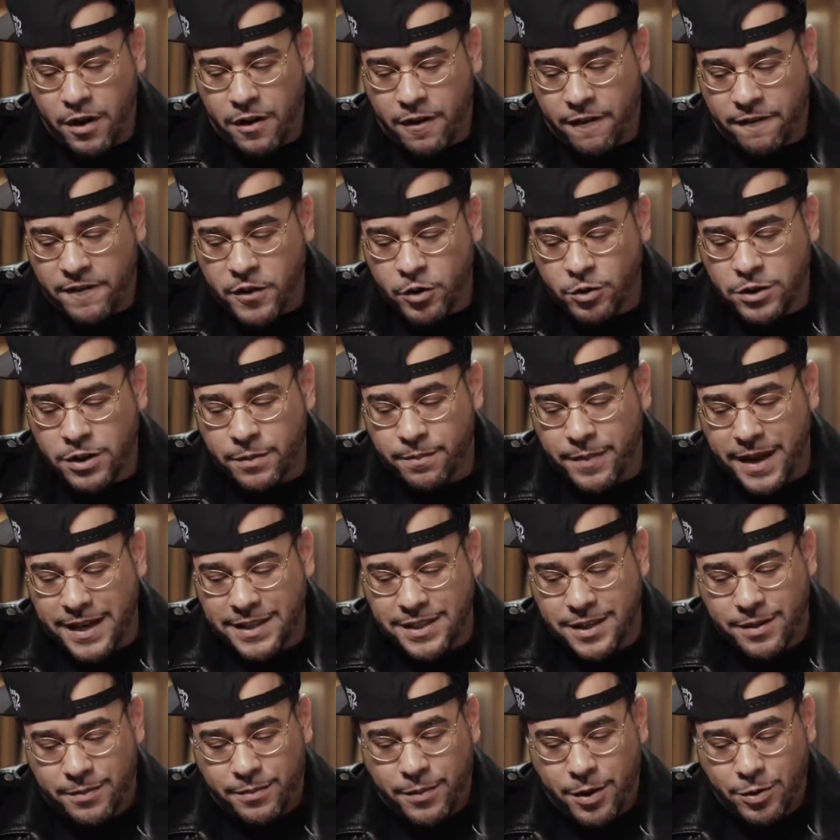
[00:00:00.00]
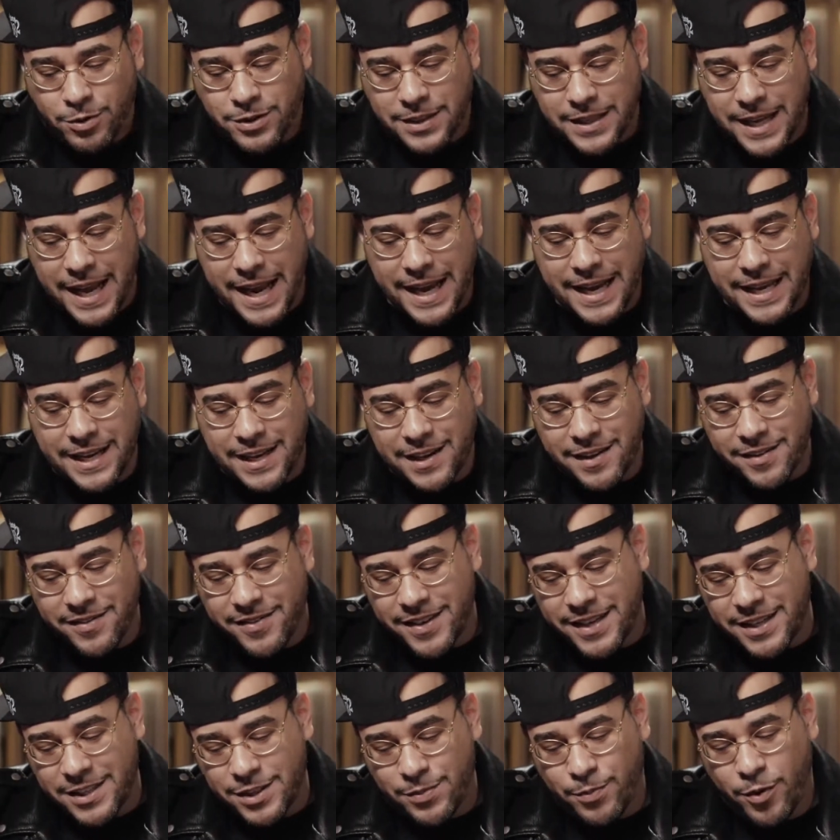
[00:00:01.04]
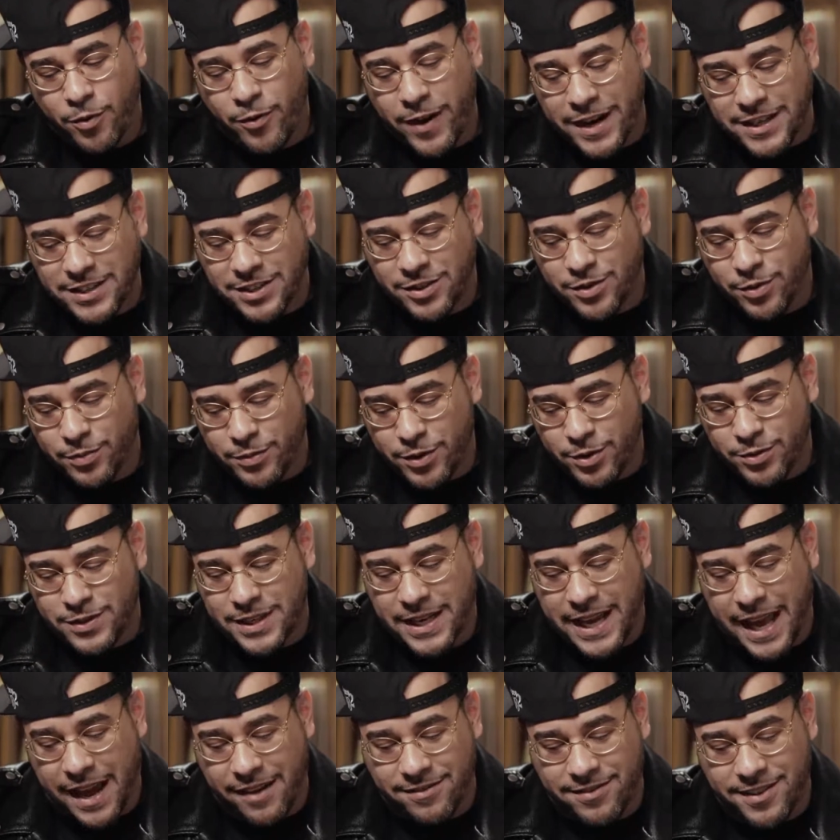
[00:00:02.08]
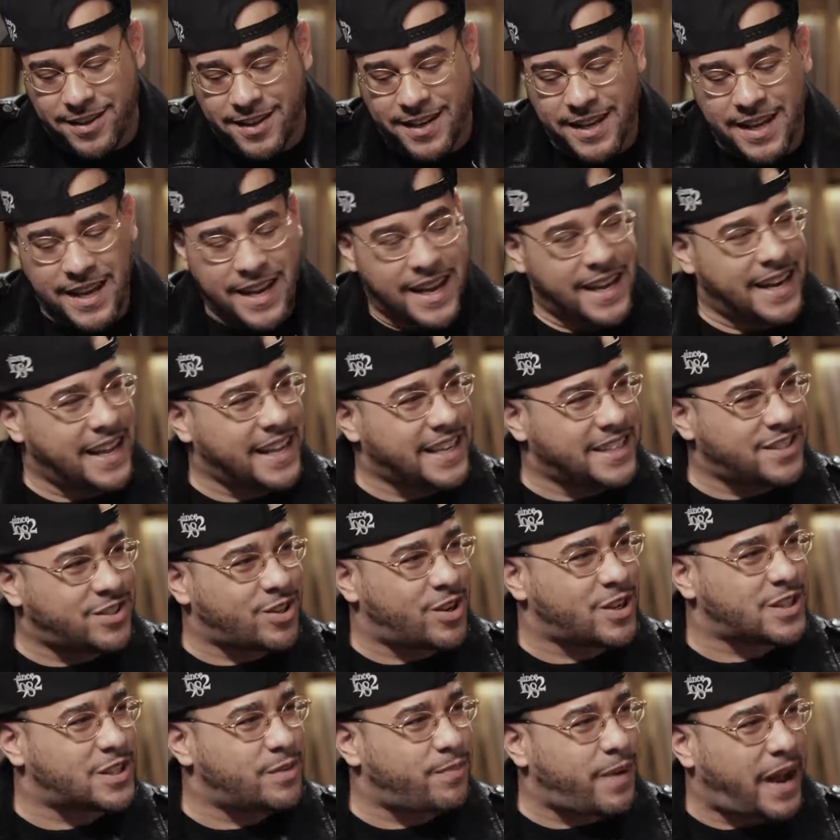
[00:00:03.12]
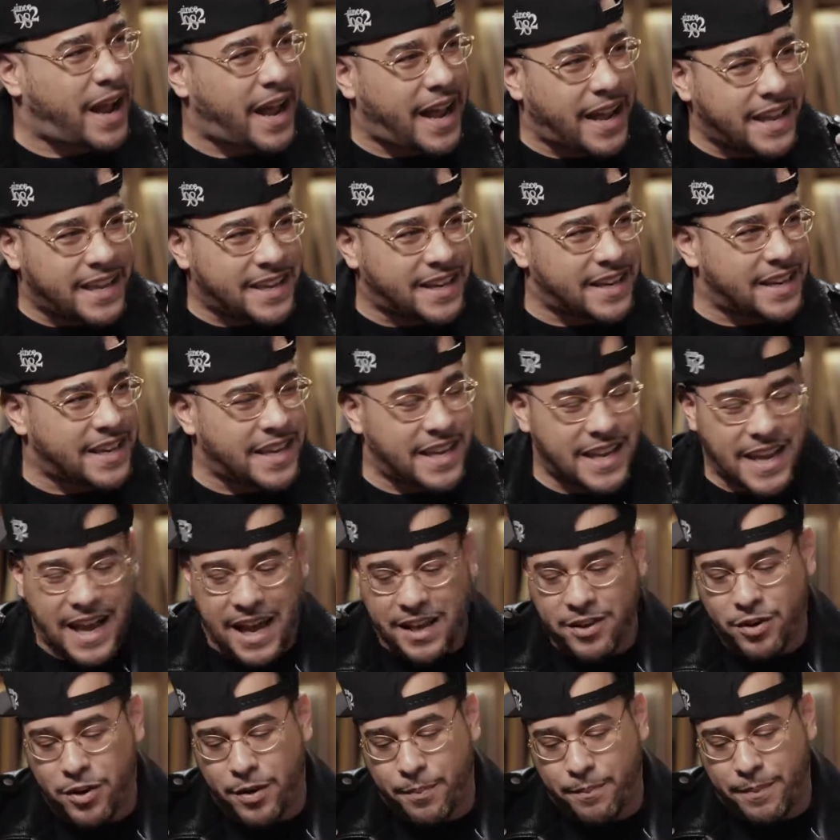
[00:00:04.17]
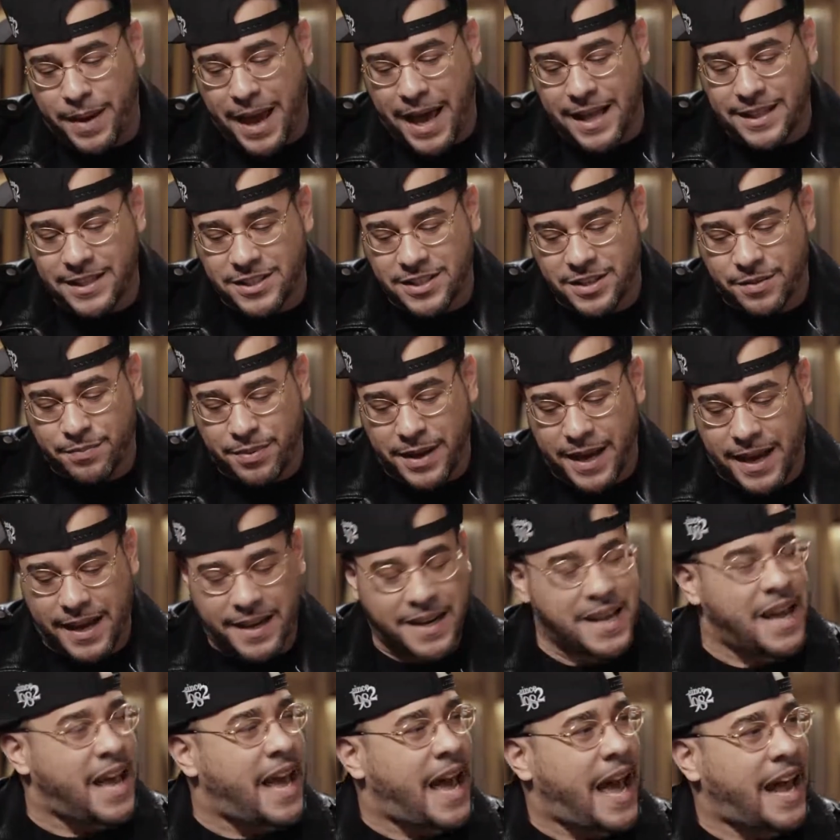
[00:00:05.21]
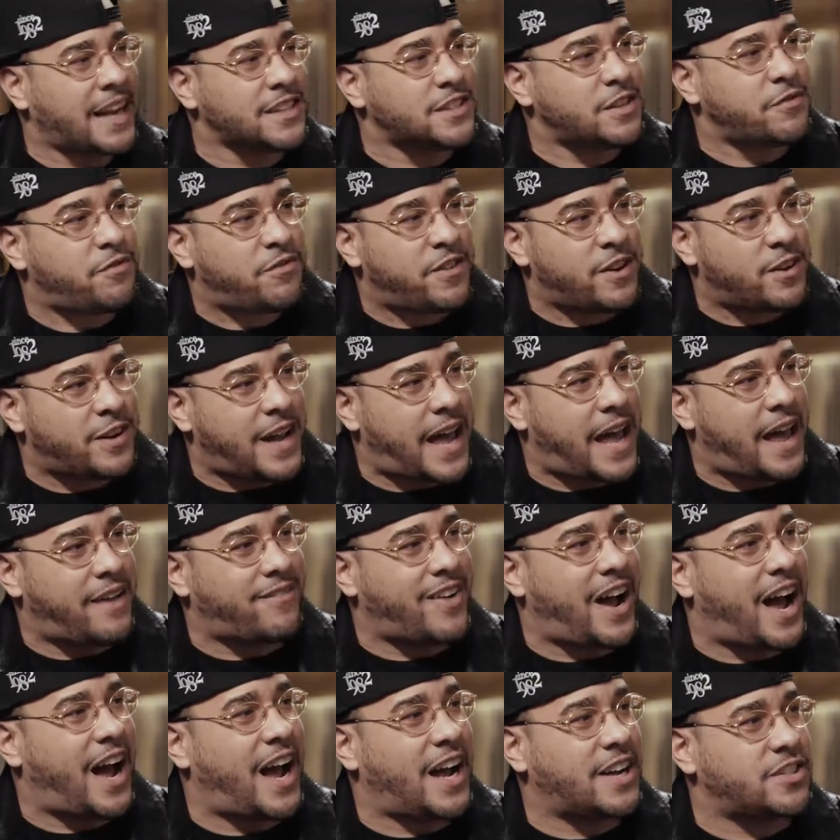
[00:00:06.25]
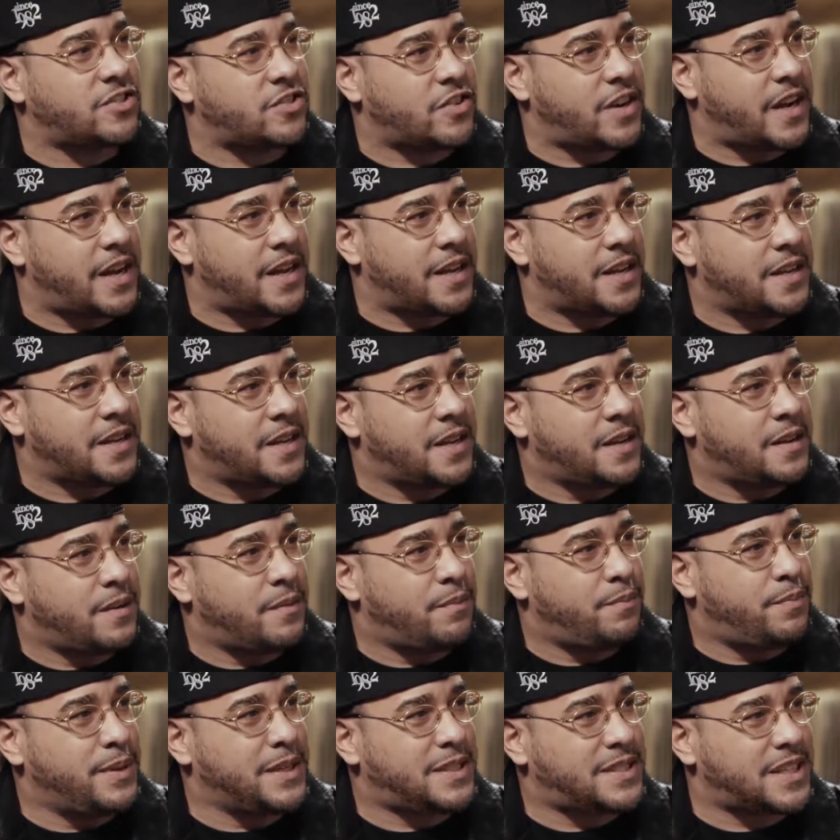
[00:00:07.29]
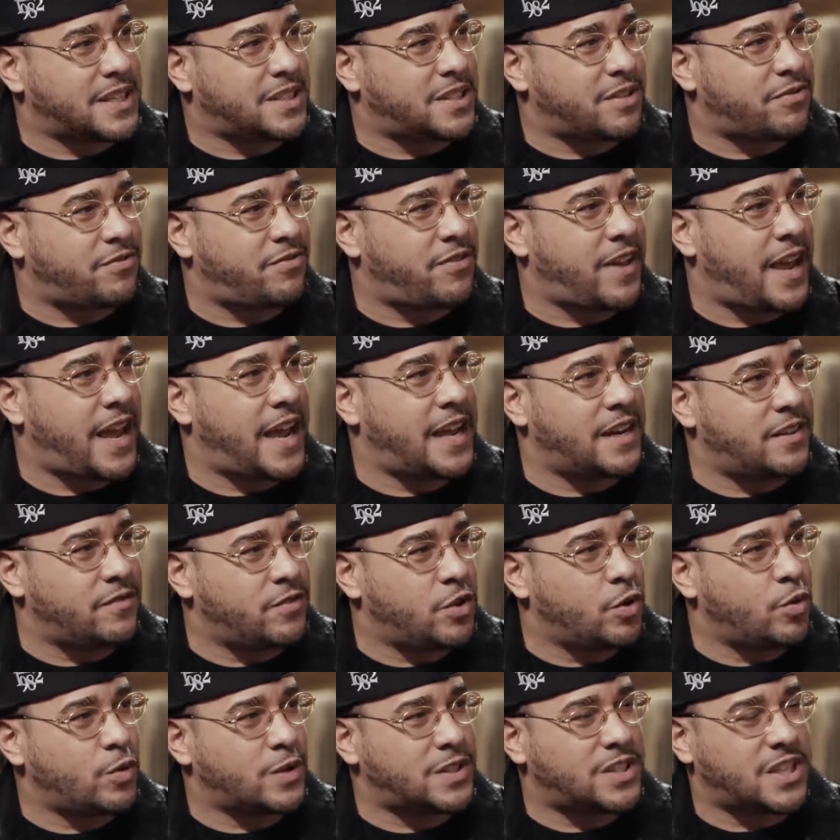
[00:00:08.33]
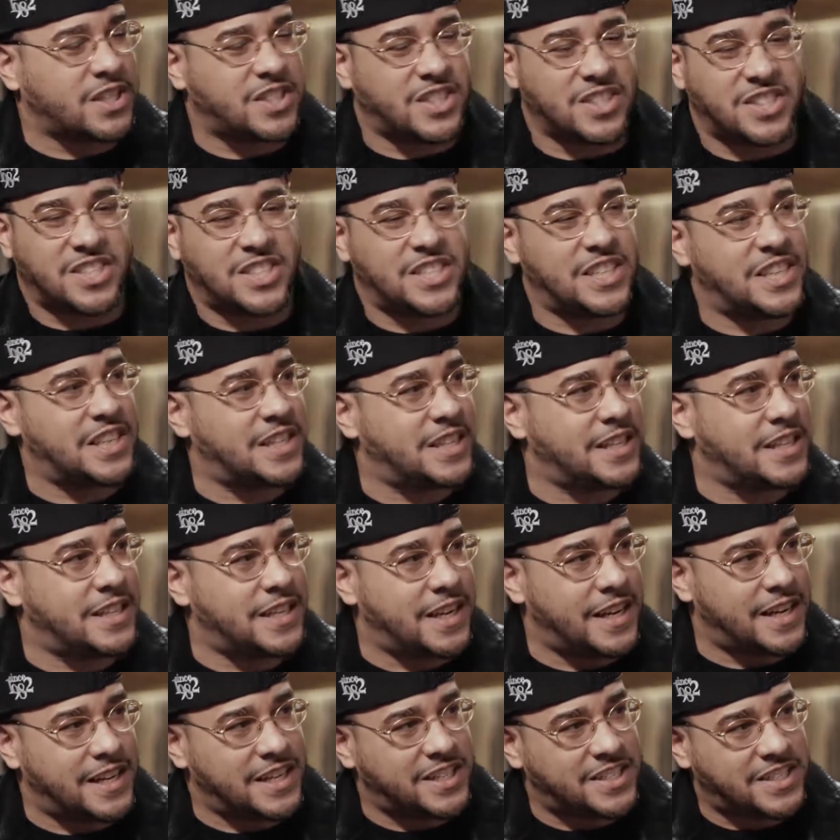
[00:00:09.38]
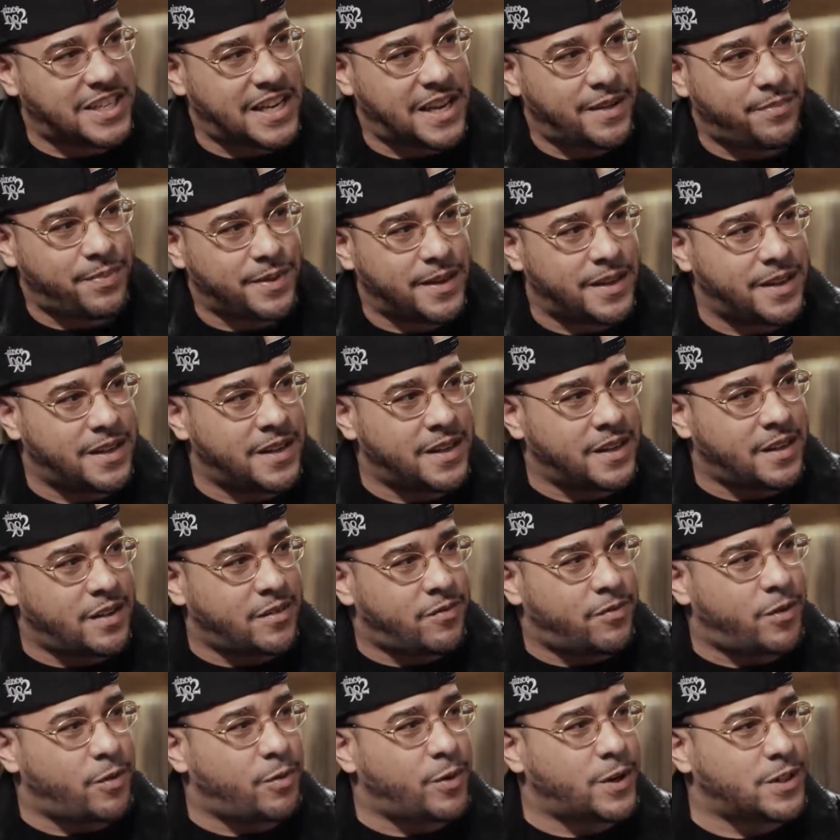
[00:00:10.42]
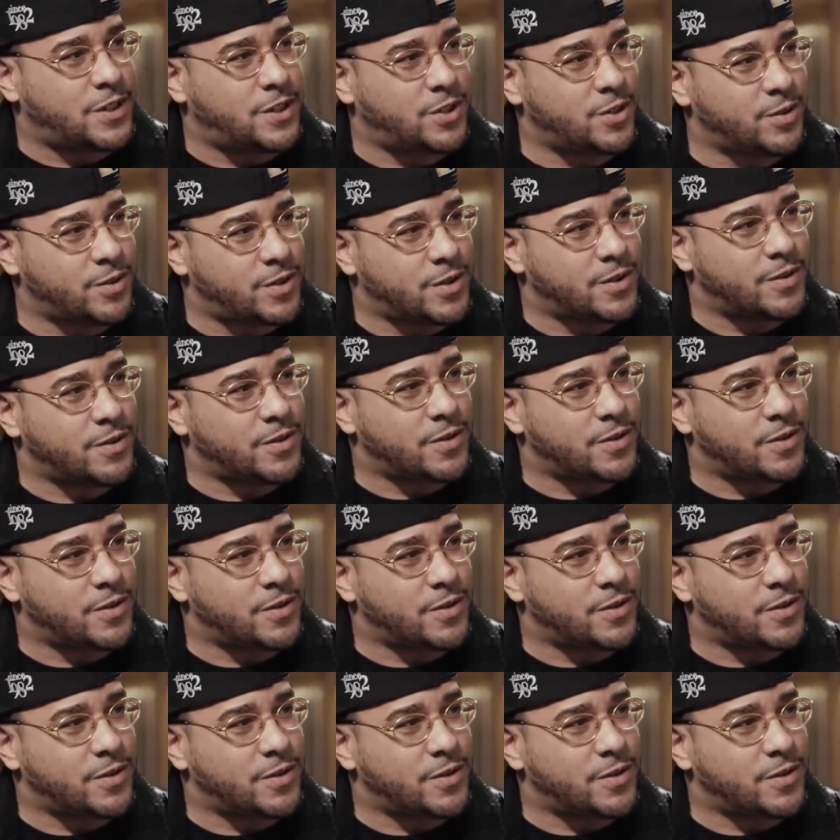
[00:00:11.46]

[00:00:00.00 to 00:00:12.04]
Future makes the most negative, inspirational music ever. And then he talks about how he could hear how you could balance your pain. How does it feel to have Andre be such a fan of you and such a cheerleader and a champion for what you do?